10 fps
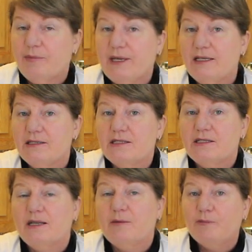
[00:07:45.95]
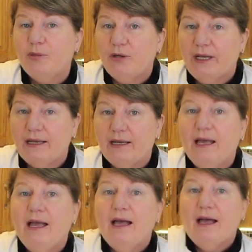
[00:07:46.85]
peas pudding
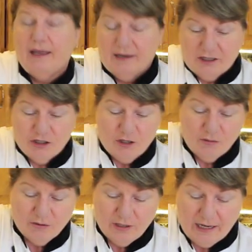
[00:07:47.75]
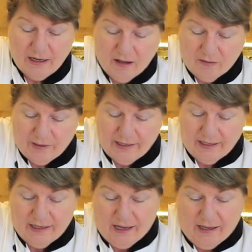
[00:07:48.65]
and I showed you that
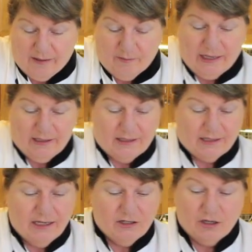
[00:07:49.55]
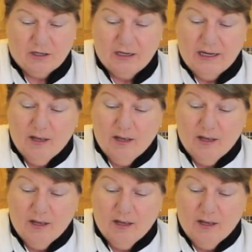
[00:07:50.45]
already on Bonita's Kitchen